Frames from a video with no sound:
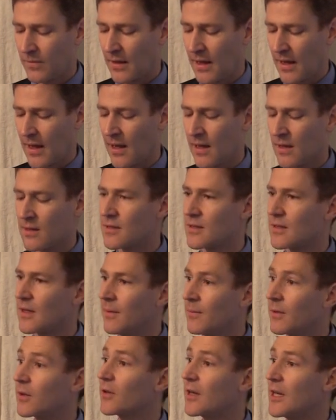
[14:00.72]
And
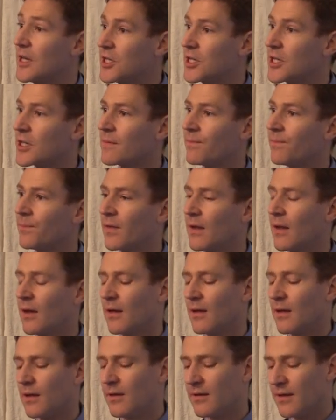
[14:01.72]
immigration
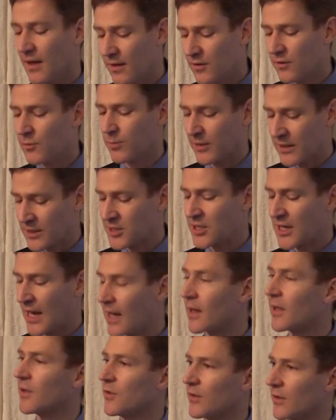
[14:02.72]
does bring
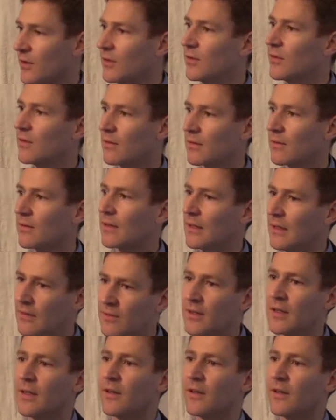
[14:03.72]
challenges, even